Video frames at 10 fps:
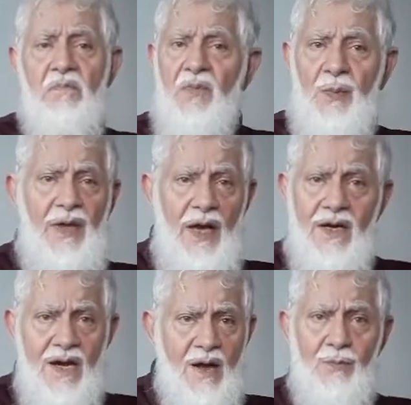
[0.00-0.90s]
may be
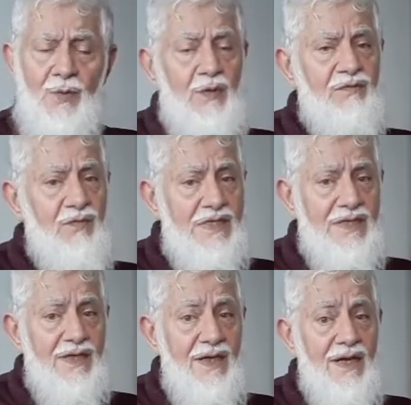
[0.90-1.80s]
haram to invest in.